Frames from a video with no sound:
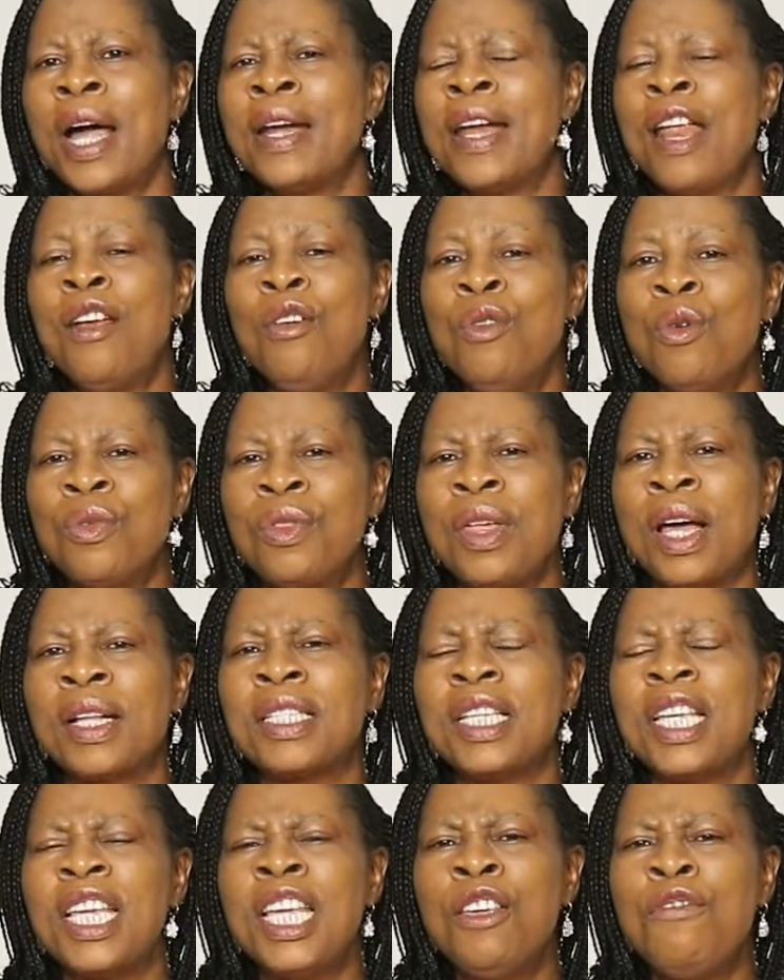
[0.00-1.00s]
and I know
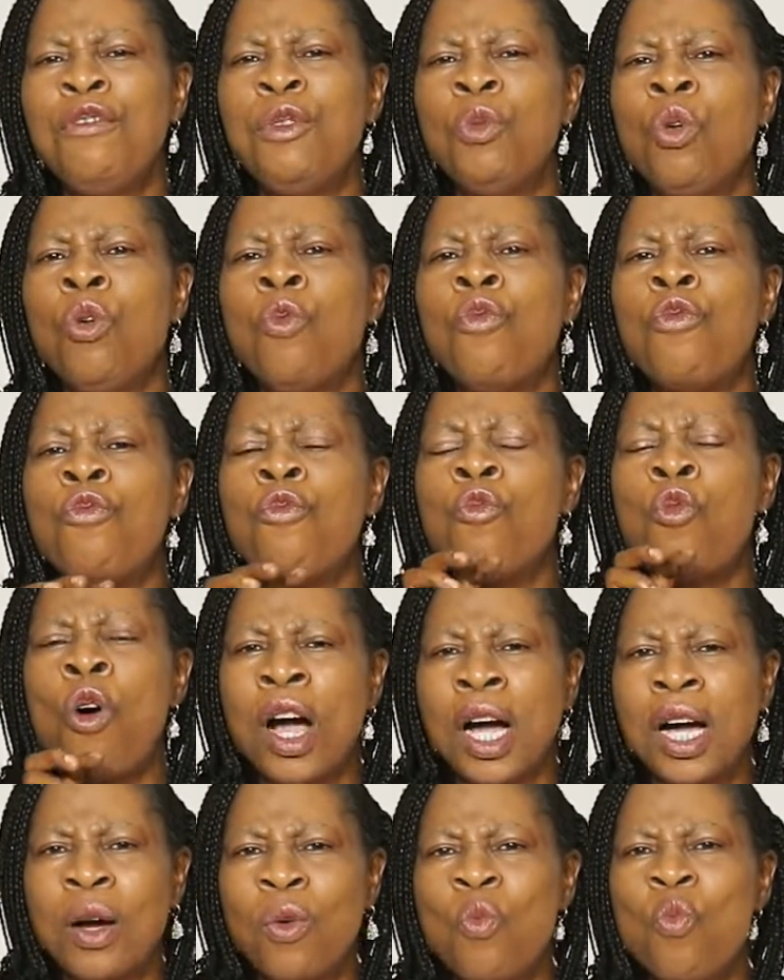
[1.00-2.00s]
that if you will
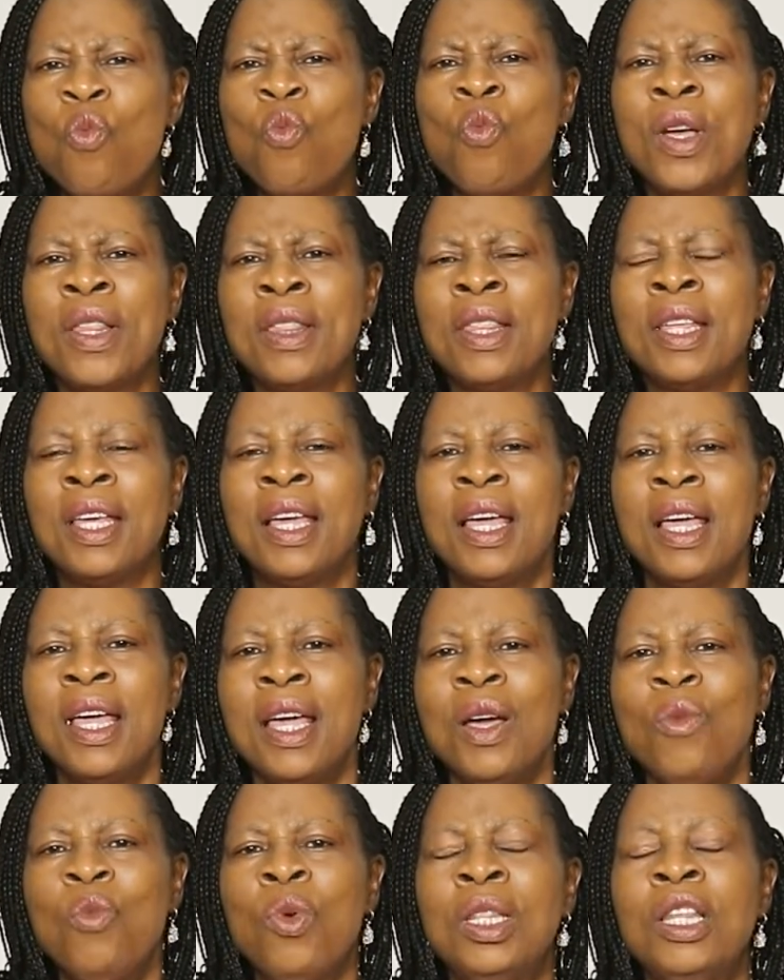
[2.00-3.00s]
walk with
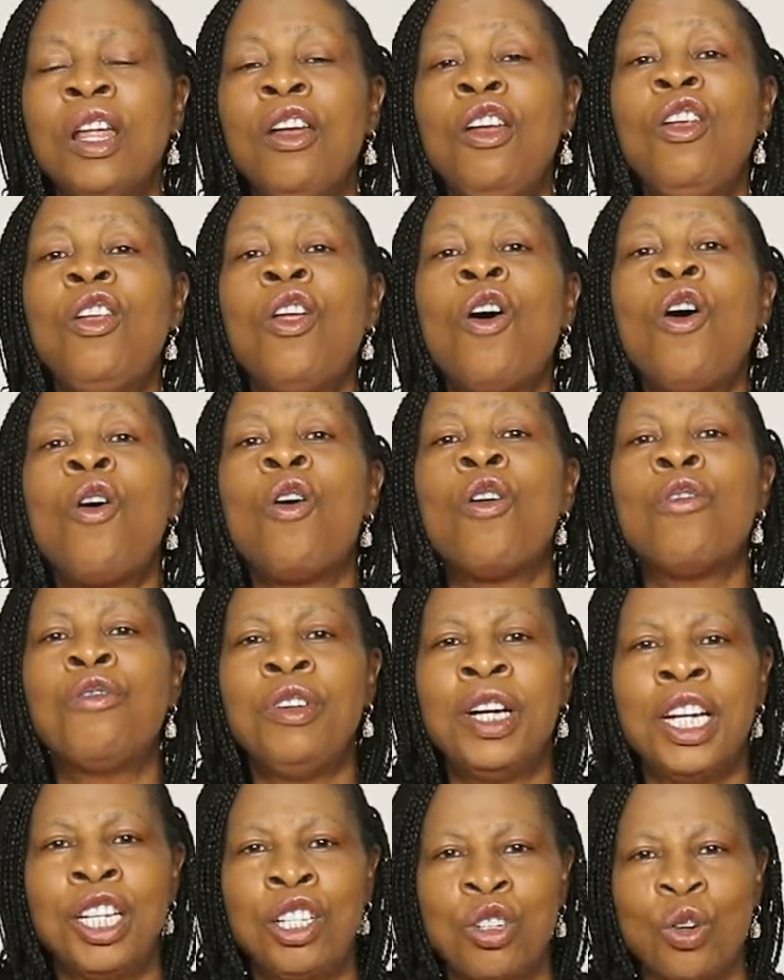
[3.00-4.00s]
the law of
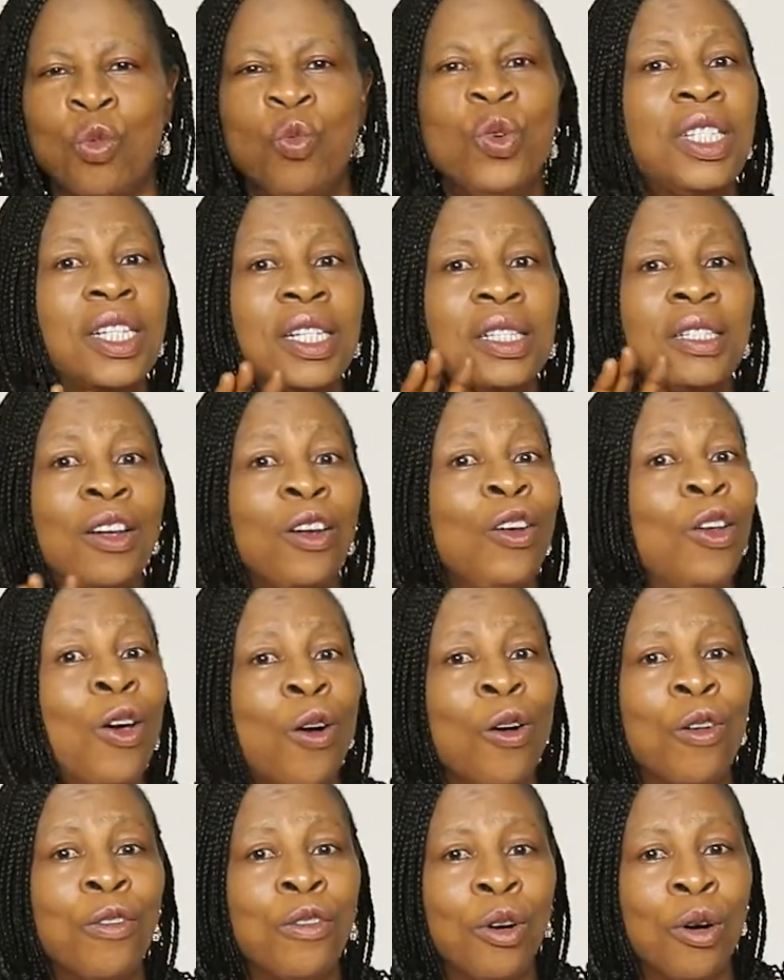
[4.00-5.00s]
nature, which is the
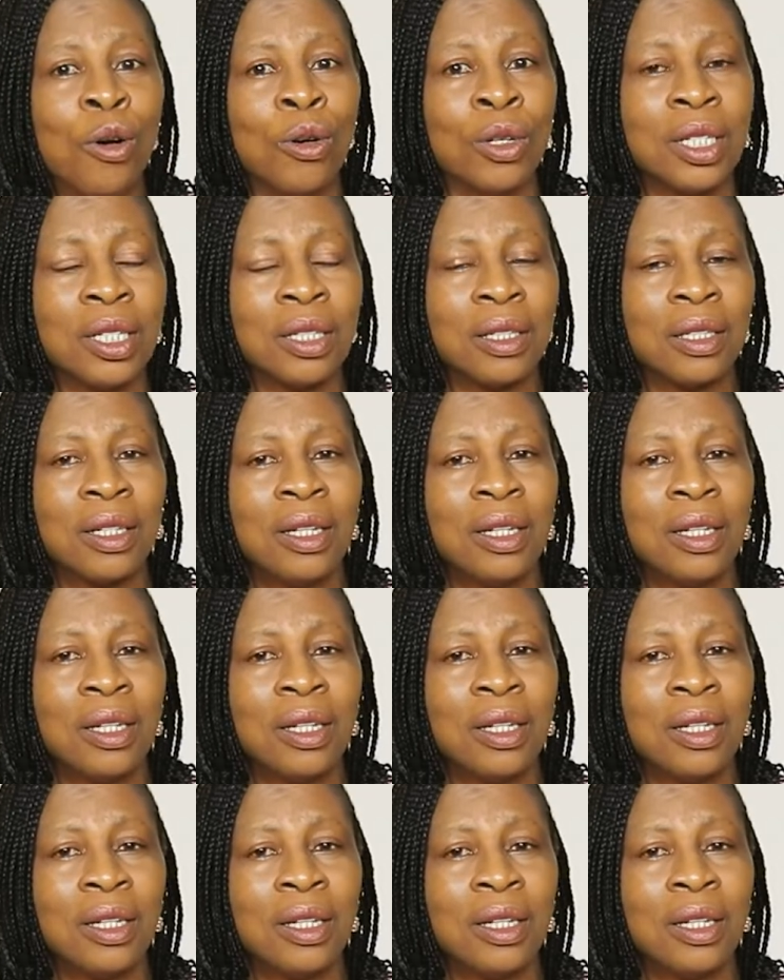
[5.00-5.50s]
law of God,